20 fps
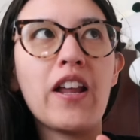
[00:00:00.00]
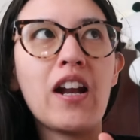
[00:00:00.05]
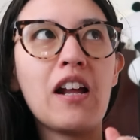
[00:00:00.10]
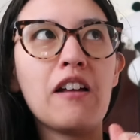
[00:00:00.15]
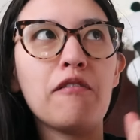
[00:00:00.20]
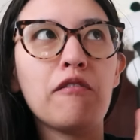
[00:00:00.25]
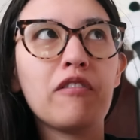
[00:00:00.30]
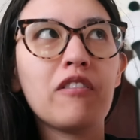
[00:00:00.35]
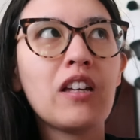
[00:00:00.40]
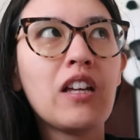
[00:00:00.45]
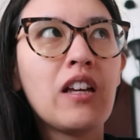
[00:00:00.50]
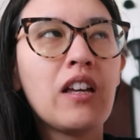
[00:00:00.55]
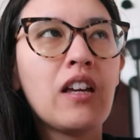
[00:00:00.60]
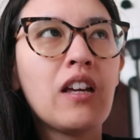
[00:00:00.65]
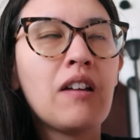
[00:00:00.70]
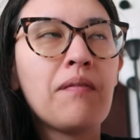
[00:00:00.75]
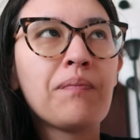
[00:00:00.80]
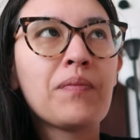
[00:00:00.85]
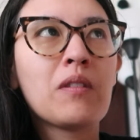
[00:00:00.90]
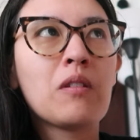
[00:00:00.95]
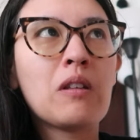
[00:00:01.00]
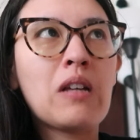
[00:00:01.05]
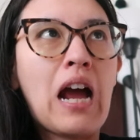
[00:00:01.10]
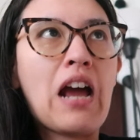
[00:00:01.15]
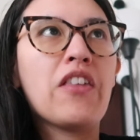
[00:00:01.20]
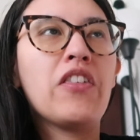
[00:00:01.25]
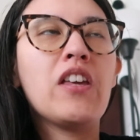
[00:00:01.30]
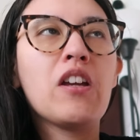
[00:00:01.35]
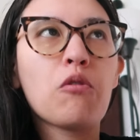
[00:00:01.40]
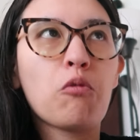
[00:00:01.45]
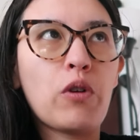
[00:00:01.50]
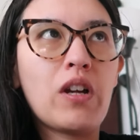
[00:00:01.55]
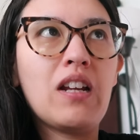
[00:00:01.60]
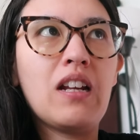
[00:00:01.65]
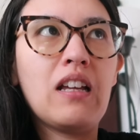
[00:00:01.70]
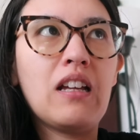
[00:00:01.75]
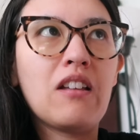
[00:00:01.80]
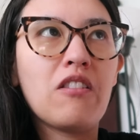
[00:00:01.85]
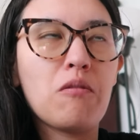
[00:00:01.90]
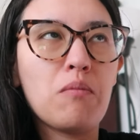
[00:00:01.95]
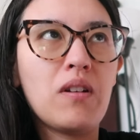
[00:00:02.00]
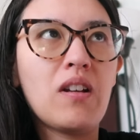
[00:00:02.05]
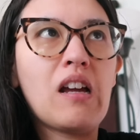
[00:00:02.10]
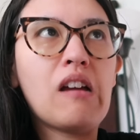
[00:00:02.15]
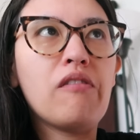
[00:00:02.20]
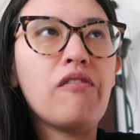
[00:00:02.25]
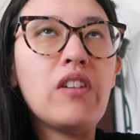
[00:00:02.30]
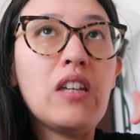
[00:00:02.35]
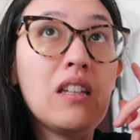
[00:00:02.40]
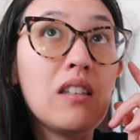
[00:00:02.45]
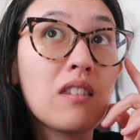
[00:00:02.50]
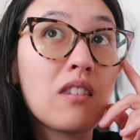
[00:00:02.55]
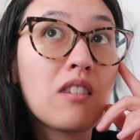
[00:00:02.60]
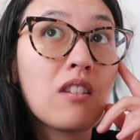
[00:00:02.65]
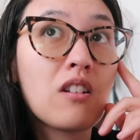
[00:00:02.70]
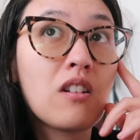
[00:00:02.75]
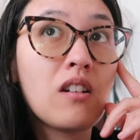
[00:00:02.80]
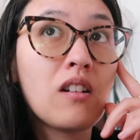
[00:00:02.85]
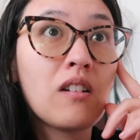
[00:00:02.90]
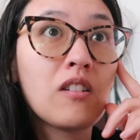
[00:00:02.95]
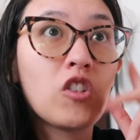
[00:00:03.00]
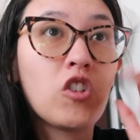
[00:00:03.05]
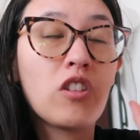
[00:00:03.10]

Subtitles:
And I think reading The Midnight Feast